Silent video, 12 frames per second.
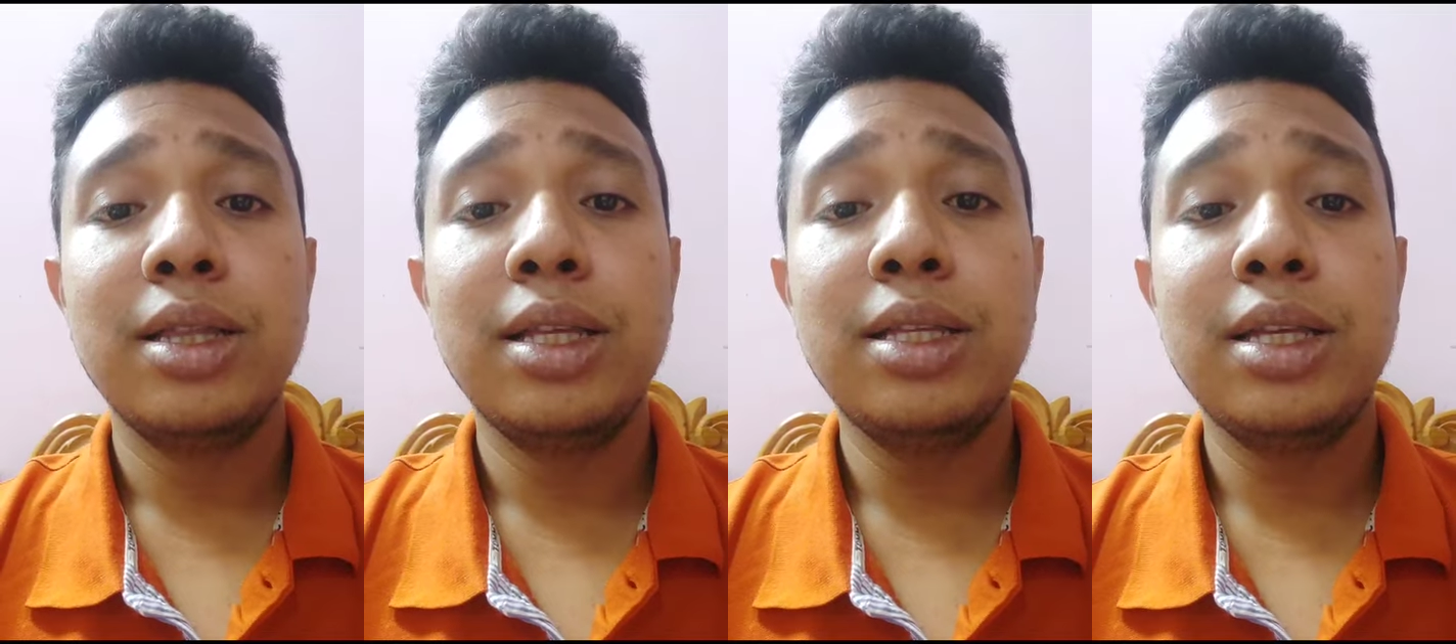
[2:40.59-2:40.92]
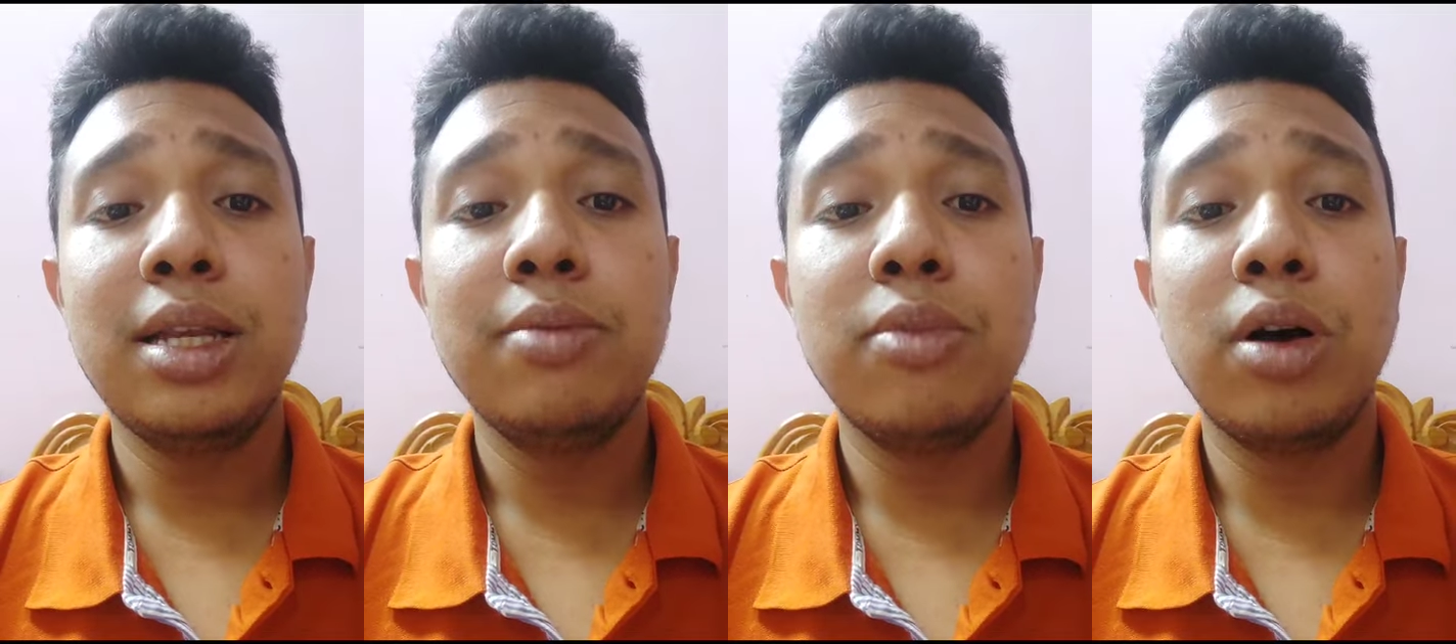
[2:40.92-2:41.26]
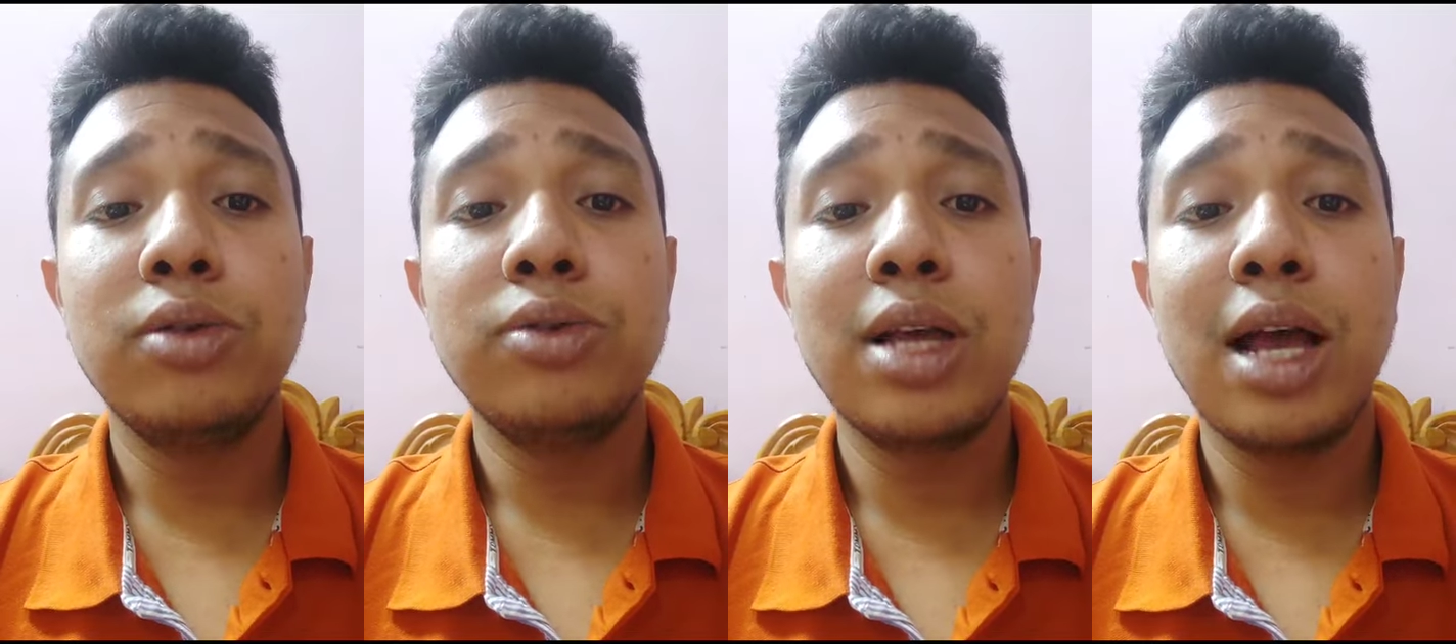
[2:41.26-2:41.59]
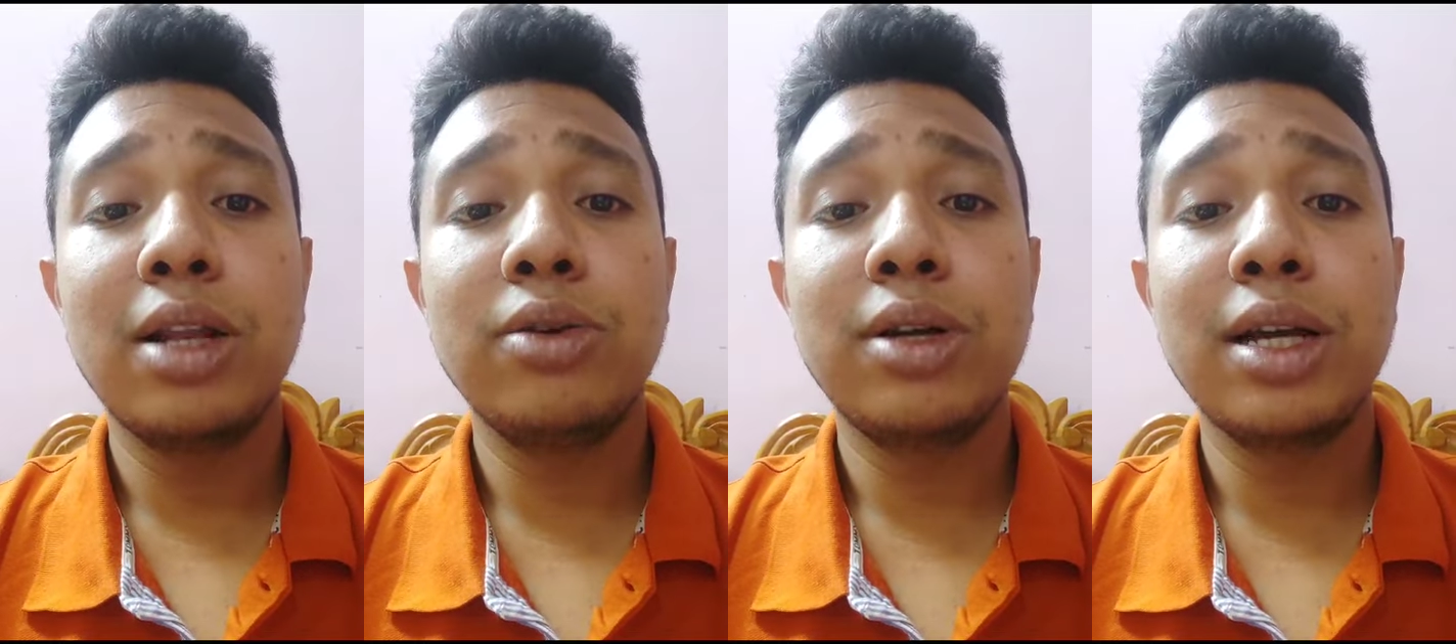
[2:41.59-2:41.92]
This involves
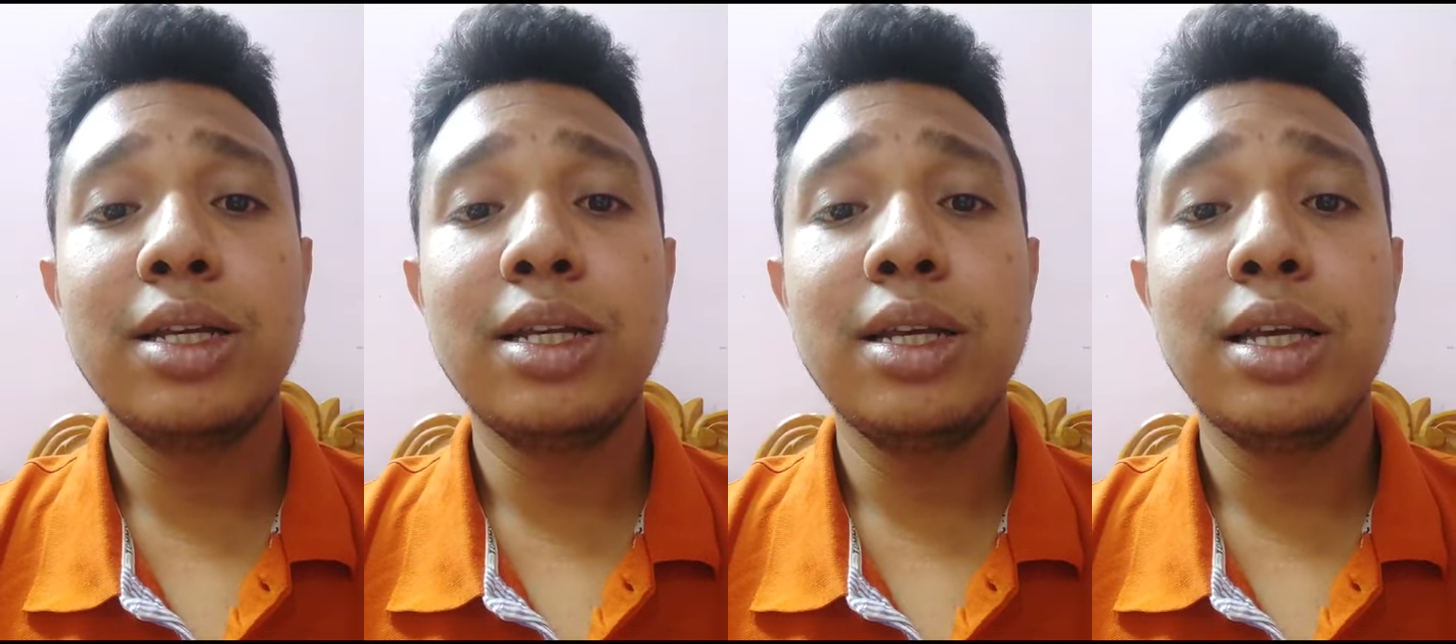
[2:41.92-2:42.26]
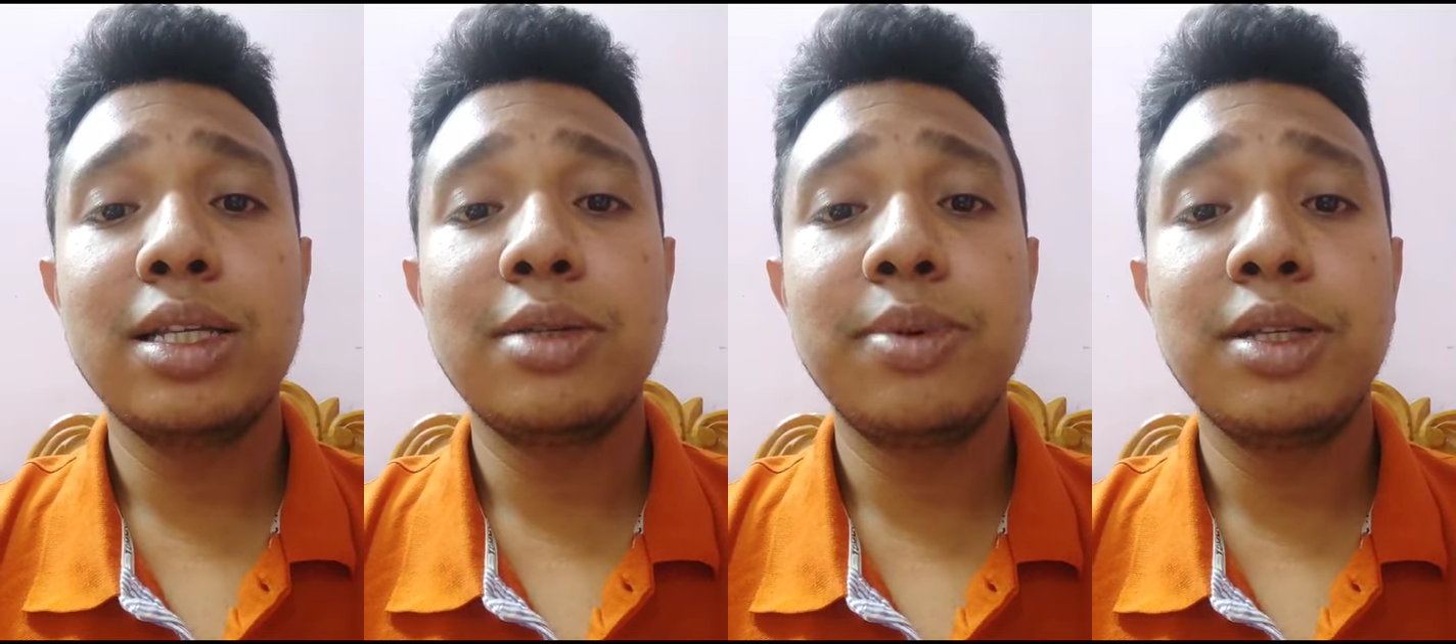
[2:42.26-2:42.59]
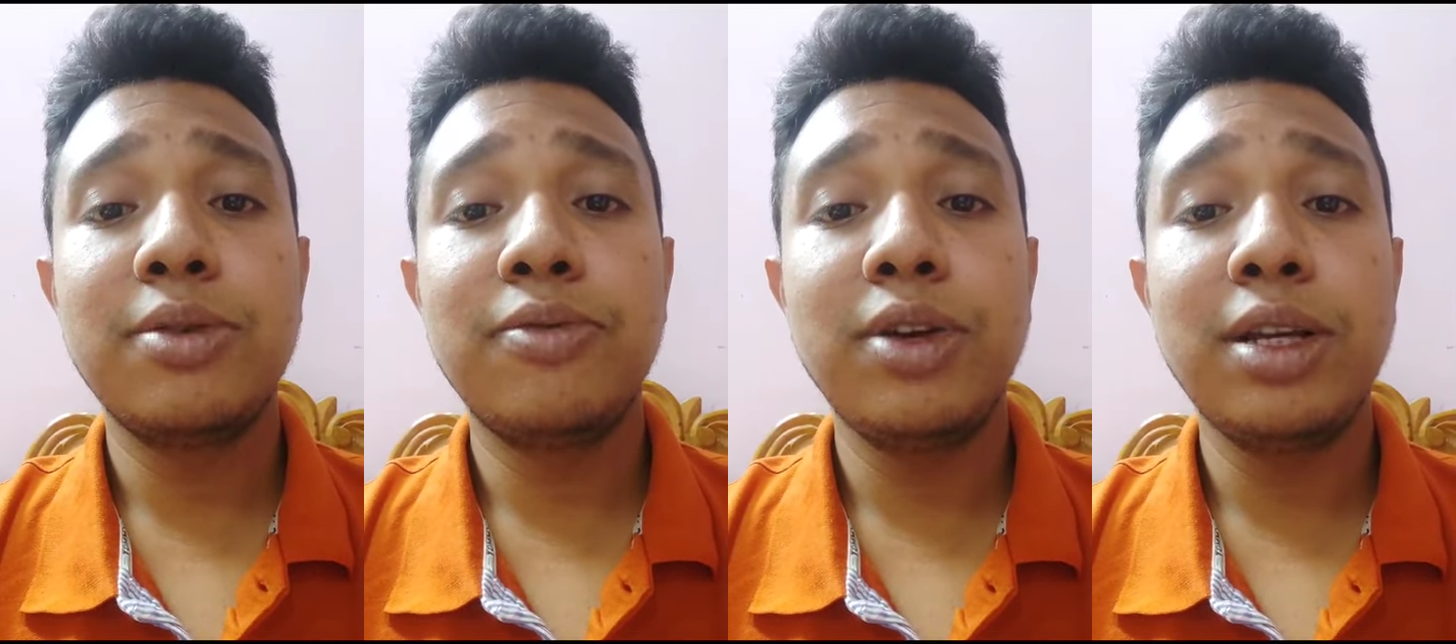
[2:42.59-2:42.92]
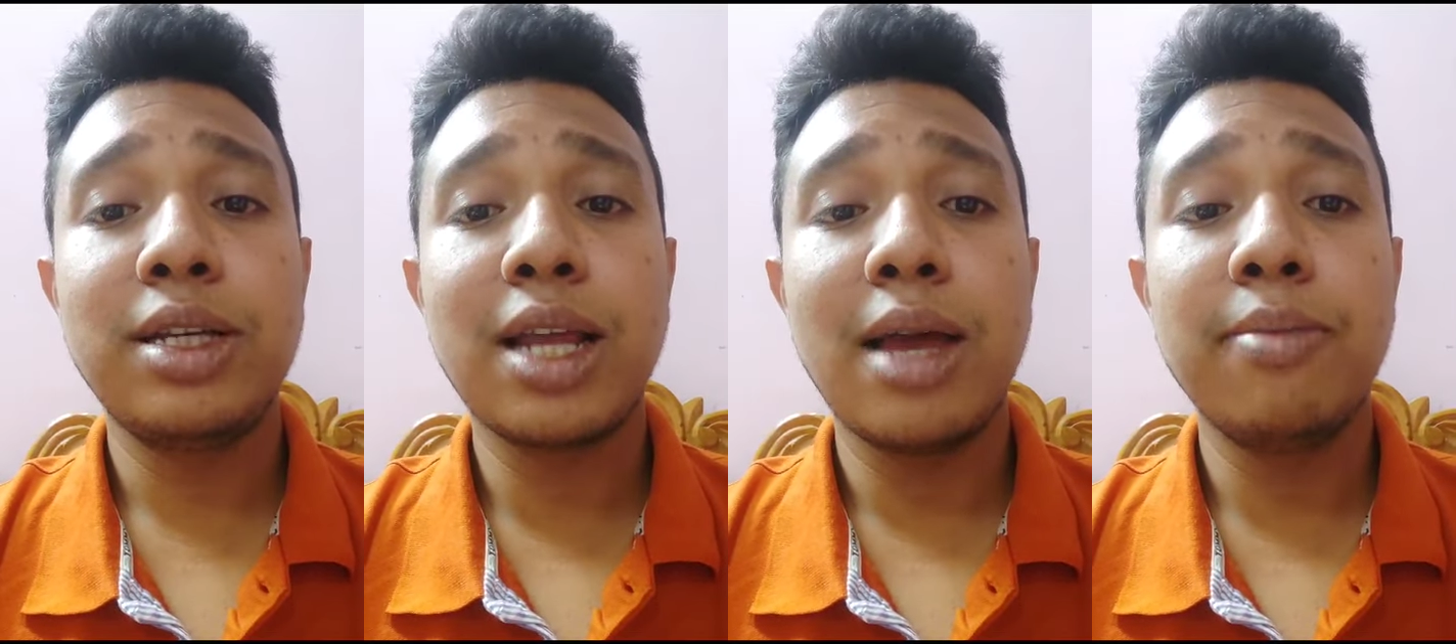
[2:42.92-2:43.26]
allocating
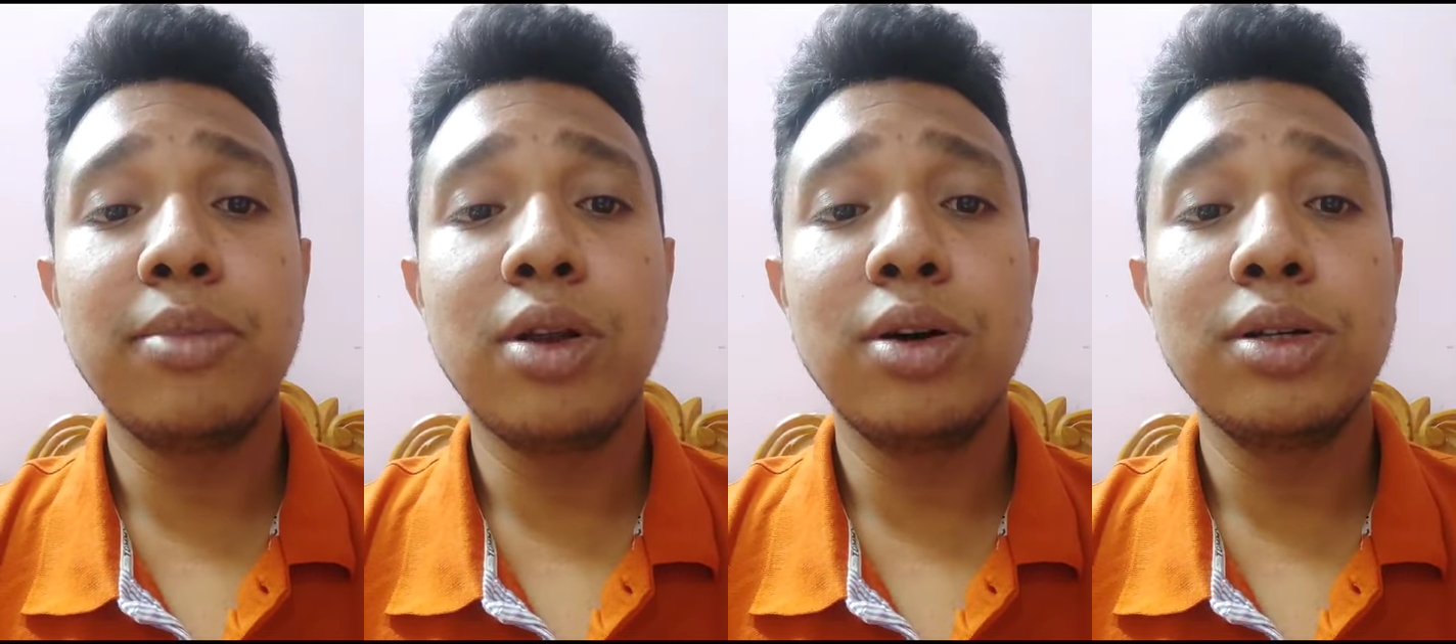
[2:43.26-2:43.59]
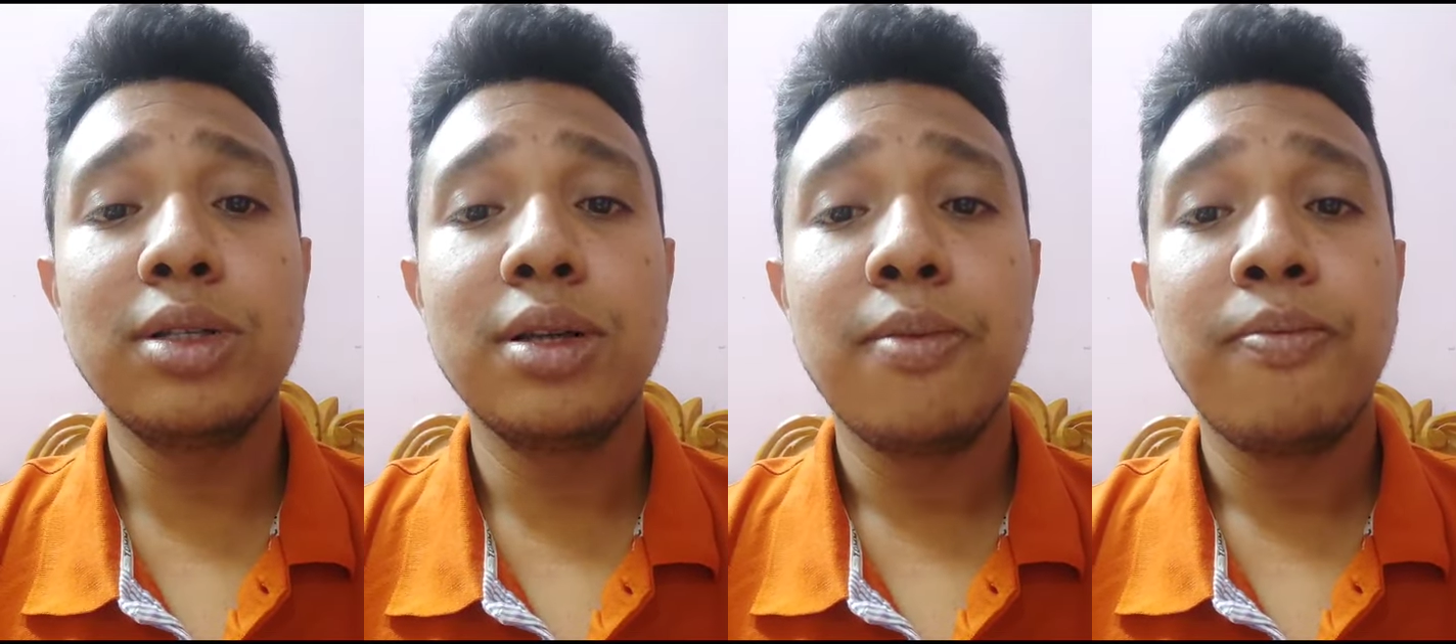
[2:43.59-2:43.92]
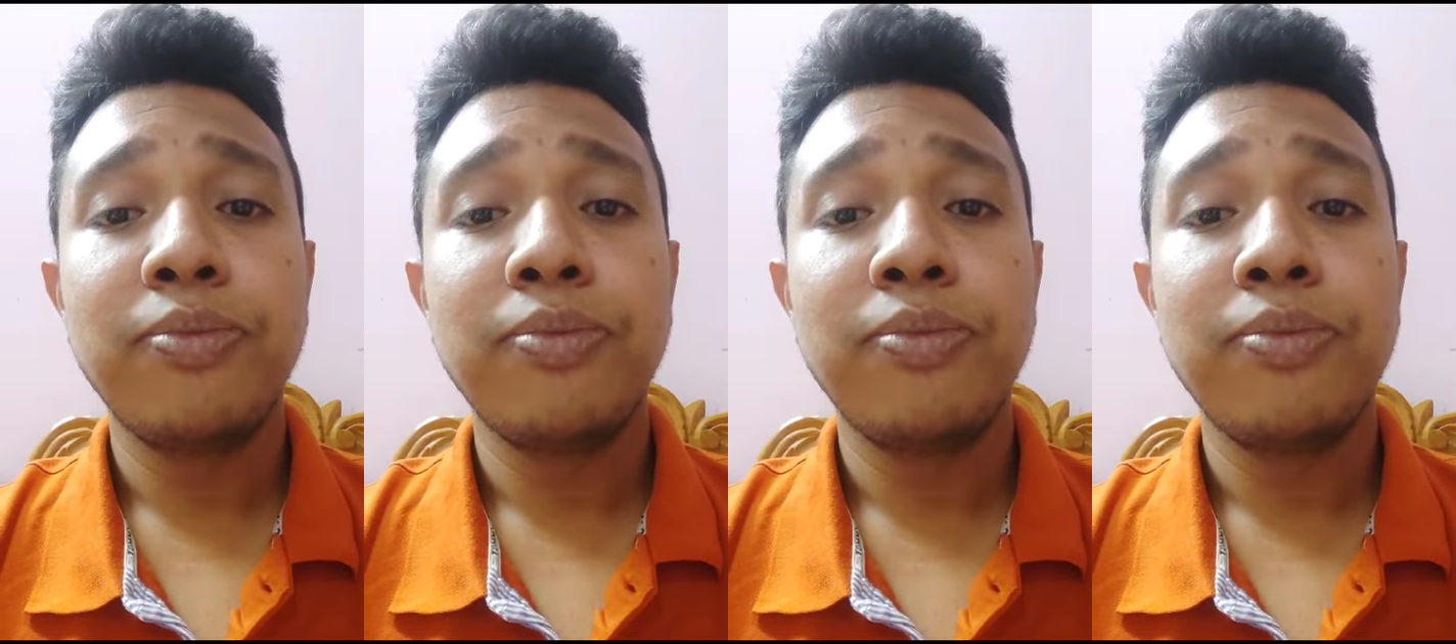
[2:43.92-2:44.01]
specific time blocks